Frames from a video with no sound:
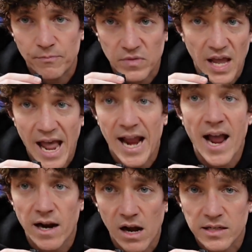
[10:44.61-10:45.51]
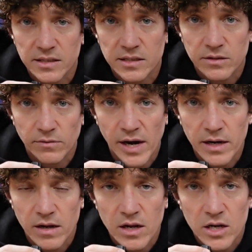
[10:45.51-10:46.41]
the AI cost, right?
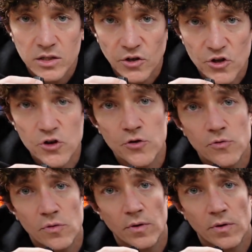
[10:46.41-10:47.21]
So you